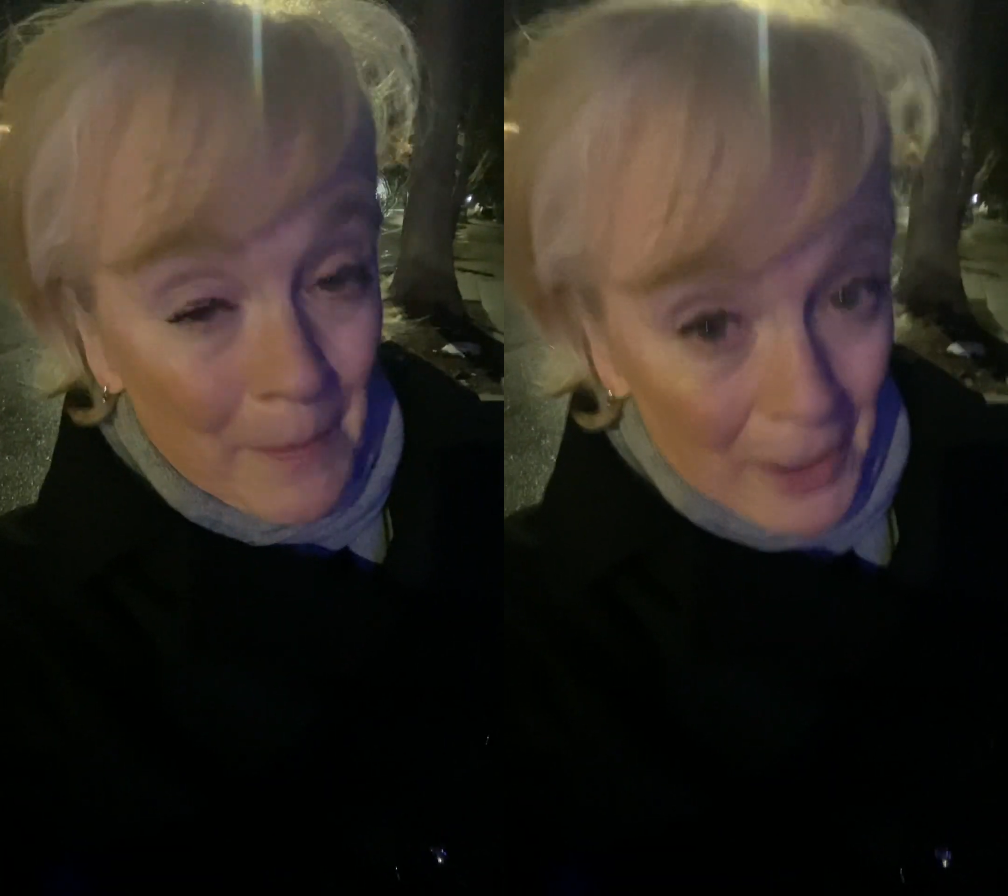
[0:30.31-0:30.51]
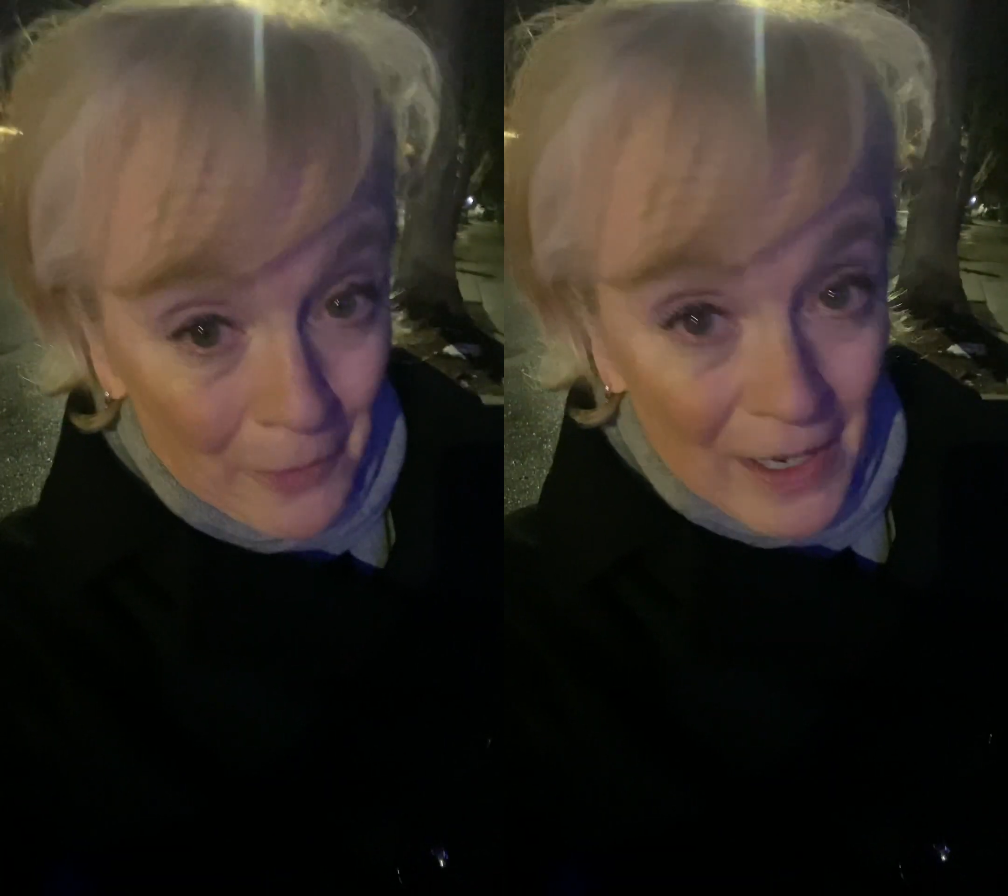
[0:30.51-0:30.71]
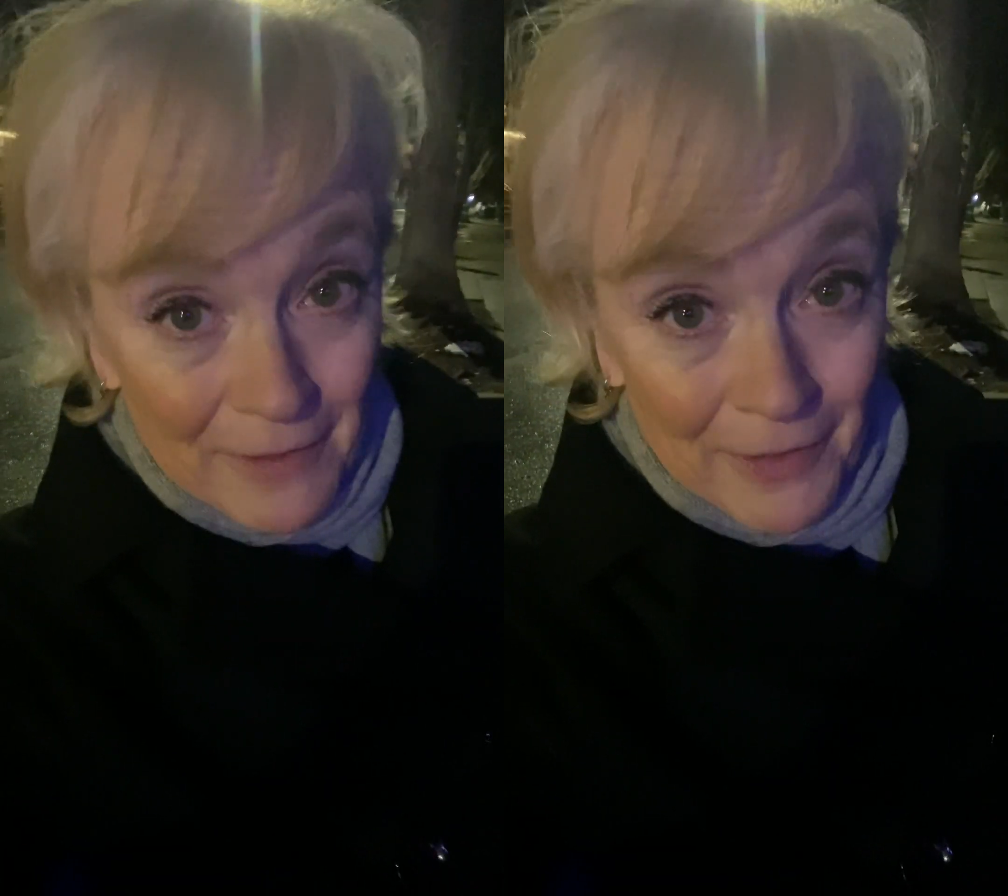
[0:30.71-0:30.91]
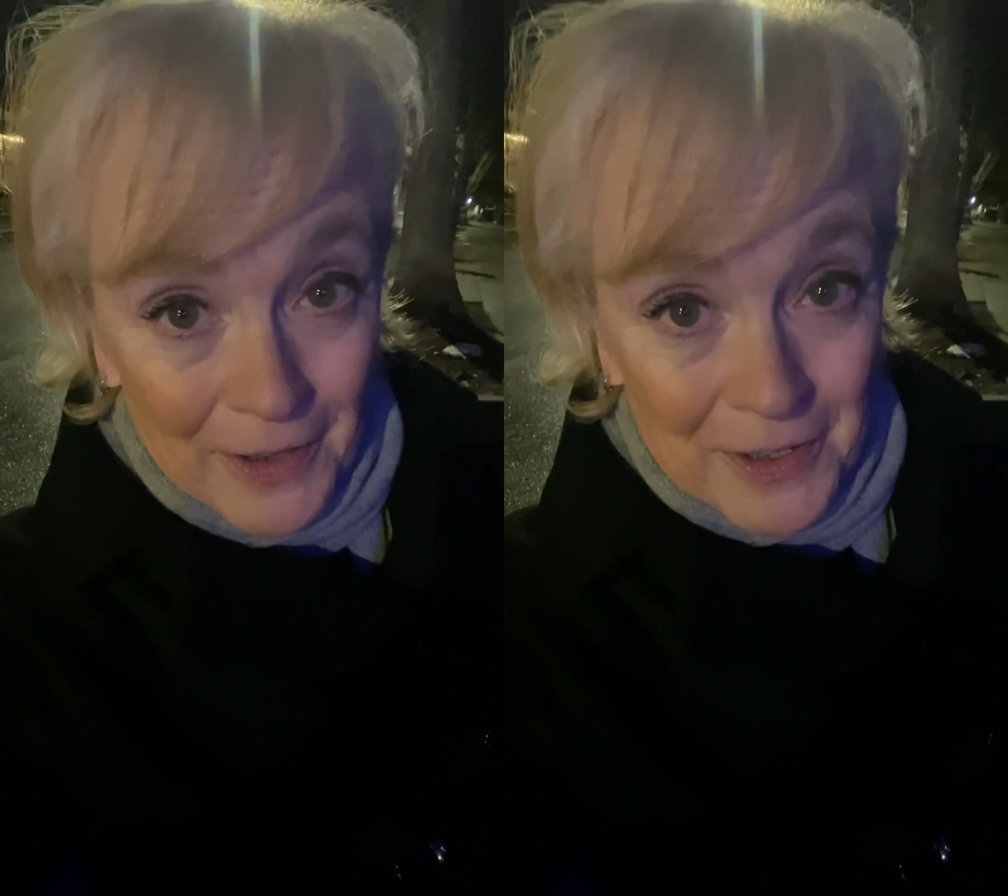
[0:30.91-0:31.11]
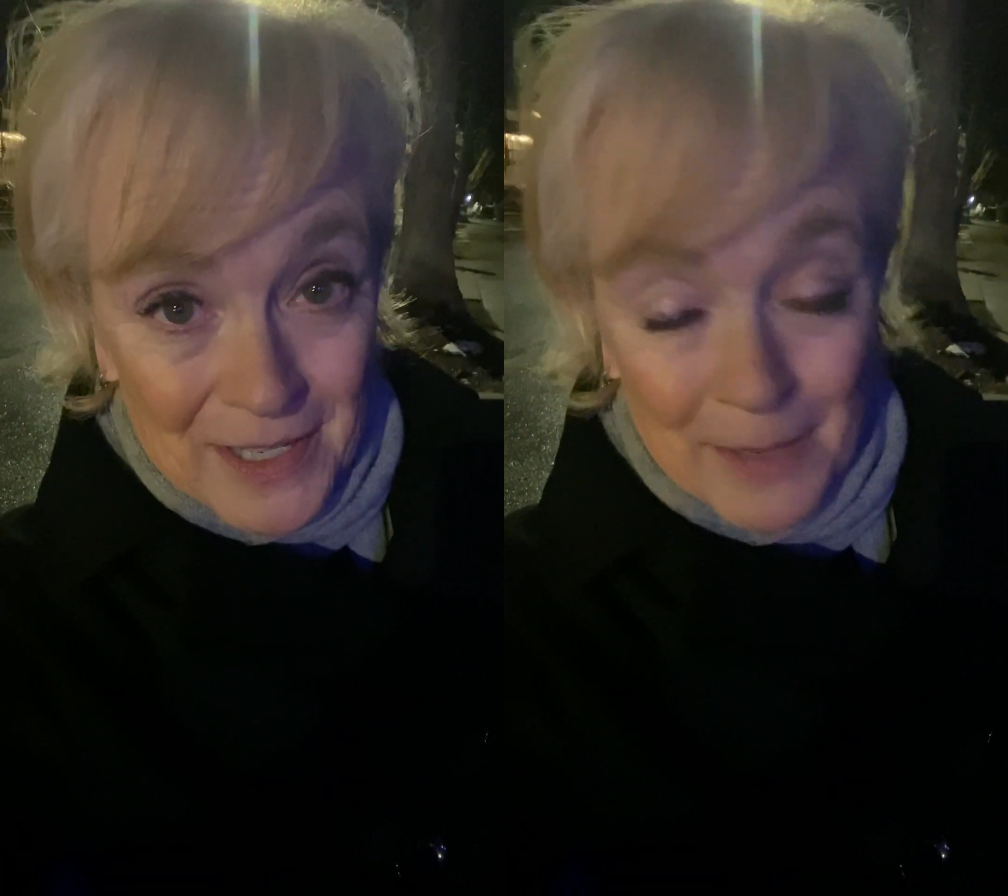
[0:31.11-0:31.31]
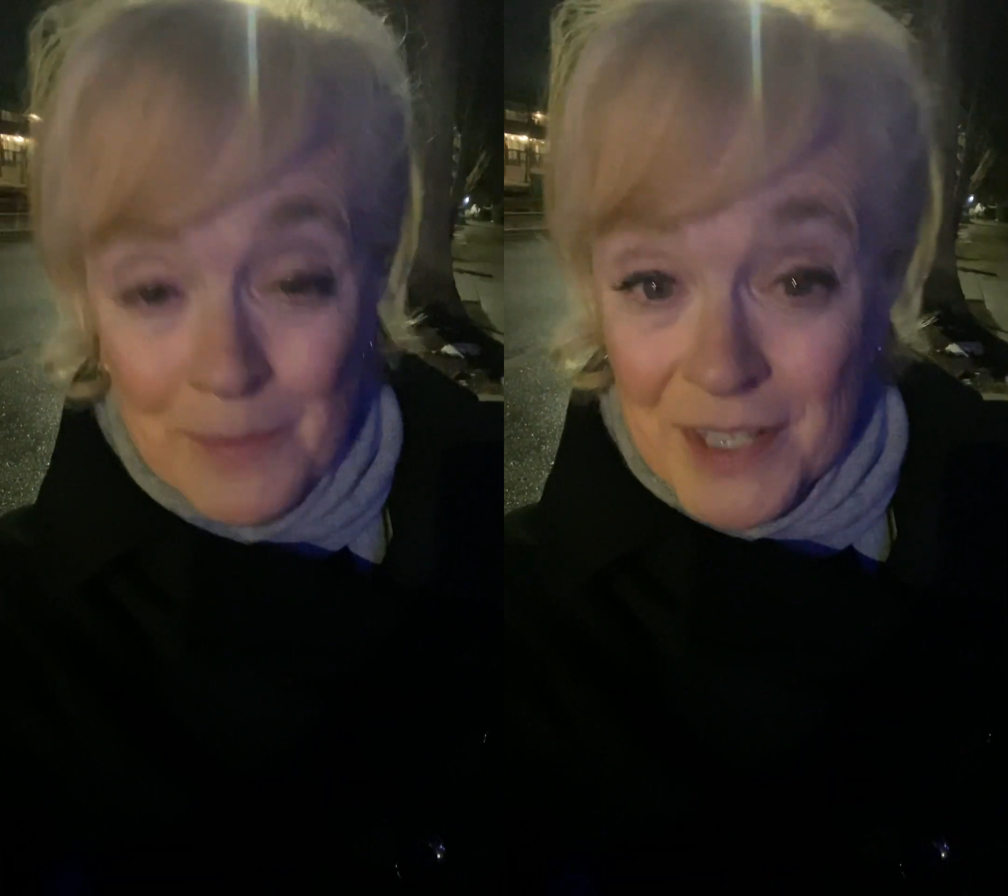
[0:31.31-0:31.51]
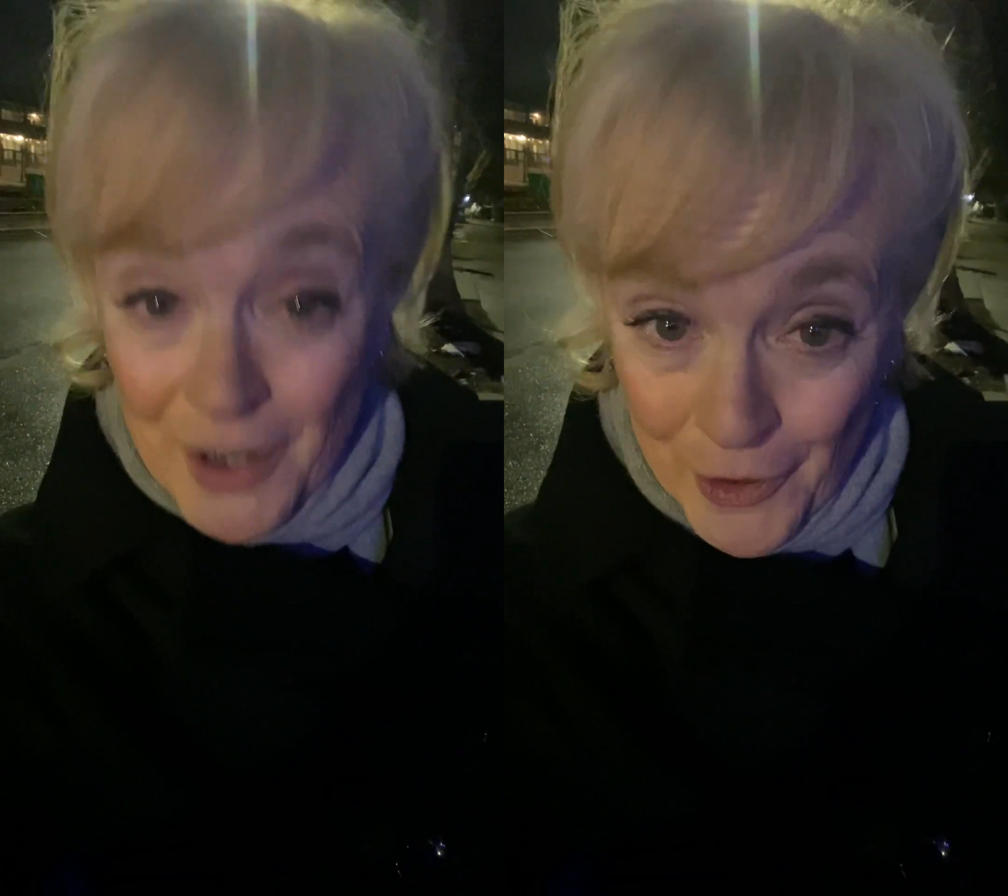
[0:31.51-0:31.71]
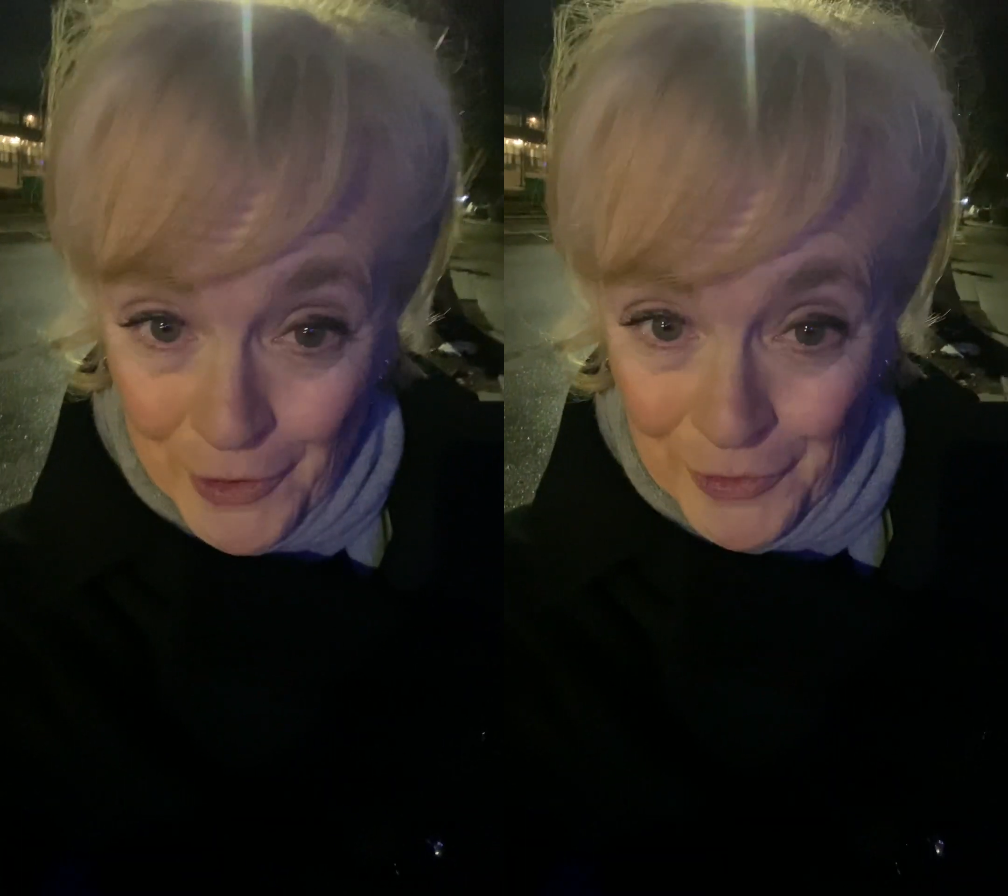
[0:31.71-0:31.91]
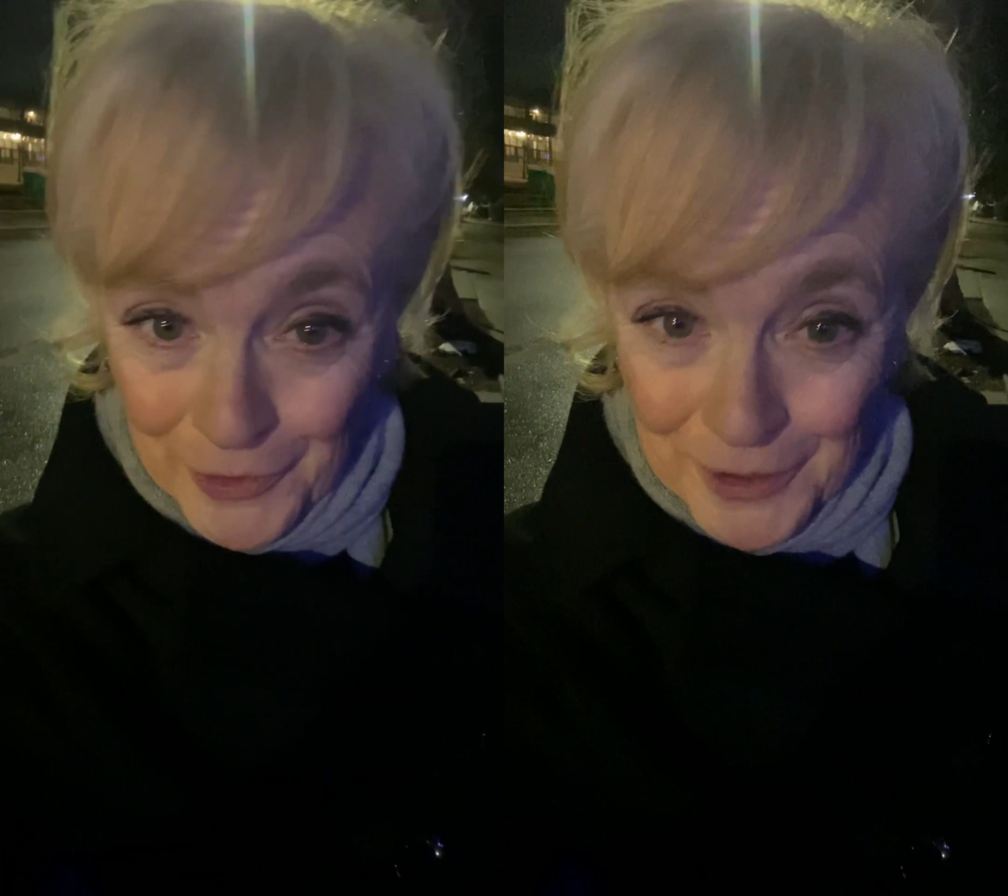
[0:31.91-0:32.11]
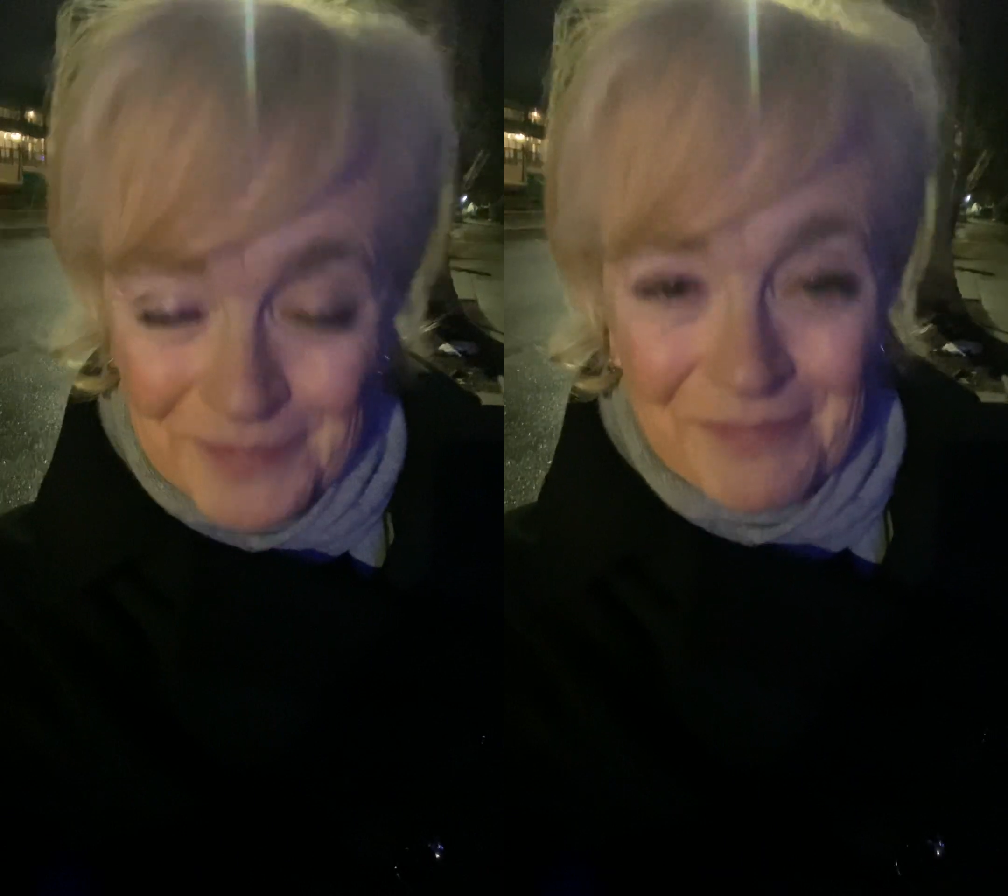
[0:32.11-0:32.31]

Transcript: my grandfather's name was Arthur.